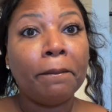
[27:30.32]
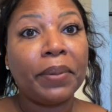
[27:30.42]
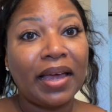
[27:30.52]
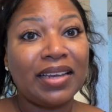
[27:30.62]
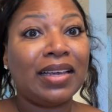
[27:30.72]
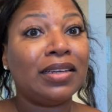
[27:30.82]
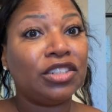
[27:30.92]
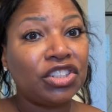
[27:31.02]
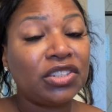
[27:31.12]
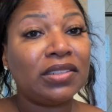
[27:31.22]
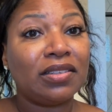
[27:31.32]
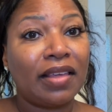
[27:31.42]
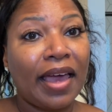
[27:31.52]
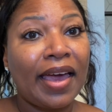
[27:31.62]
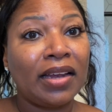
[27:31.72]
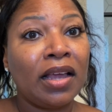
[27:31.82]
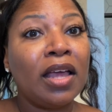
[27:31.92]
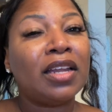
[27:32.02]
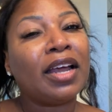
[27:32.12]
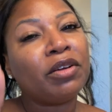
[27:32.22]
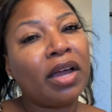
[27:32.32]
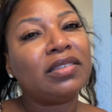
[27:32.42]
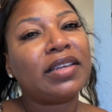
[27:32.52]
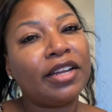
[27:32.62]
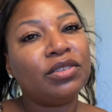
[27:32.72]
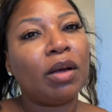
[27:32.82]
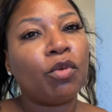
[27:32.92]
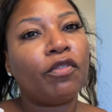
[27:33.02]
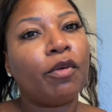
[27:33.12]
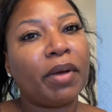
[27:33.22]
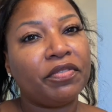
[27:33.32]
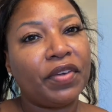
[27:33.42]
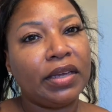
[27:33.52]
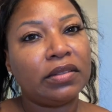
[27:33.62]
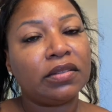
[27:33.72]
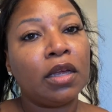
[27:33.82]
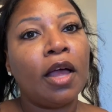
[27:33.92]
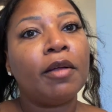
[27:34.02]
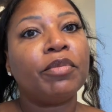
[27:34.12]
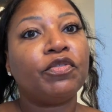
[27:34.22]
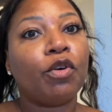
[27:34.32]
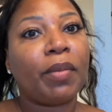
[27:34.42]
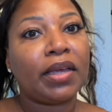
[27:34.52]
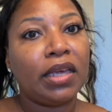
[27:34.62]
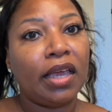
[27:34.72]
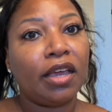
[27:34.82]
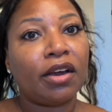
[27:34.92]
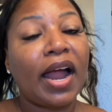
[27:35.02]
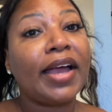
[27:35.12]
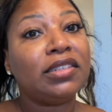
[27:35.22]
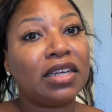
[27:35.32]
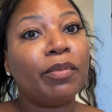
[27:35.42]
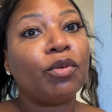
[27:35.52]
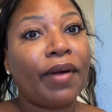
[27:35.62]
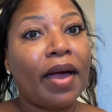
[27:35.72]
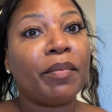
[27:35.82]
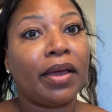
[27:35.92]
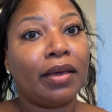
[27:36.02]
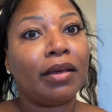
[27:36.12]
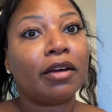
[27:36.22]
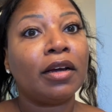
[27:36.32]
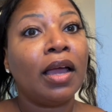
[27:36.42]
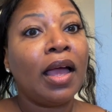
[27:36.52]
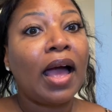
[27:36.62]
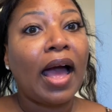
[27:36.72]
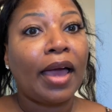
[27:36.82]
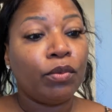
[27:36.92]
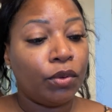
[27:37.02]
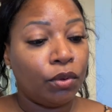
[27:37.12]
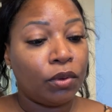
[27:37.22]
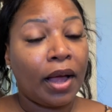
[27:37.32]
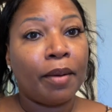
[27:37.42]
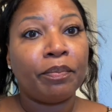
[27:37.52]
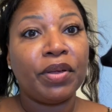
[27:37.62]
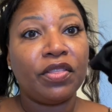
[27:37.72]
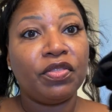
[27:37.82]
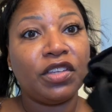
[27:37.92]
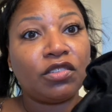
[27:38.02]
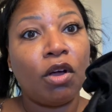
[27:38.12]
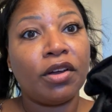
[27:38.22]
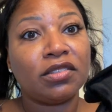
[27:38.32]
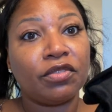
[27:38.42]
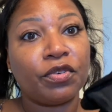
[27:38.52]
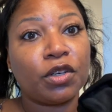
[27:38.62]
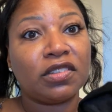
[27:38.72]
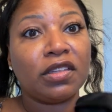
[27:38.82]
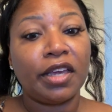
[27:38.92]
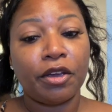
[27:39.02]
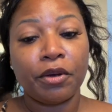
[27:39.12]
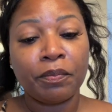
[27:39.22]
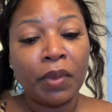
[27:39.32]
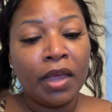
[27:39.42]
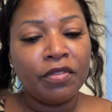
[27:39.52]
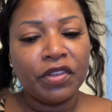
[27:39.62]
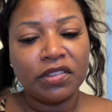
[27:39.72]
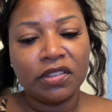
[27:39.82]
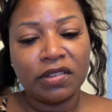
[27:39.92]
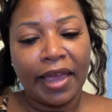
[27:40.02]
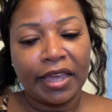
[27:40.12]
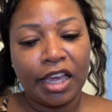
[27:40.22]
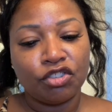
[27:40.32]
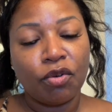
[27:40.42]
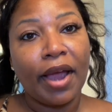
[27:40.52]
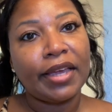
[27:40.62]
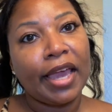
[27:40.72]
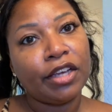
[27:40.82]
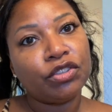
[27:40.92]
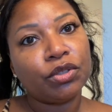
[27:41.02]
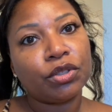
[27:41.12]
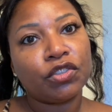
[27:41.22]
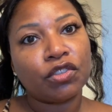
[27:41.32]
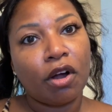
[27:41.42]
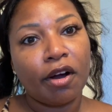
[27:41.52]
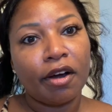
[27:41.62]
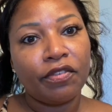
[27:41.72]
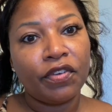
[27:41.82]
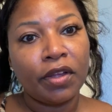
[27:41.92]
But in addition to that, now honestly, I do that more for my face, but for my hair, I double wrap my hair. I will put this on as a first layer. This is like a triangular scarf.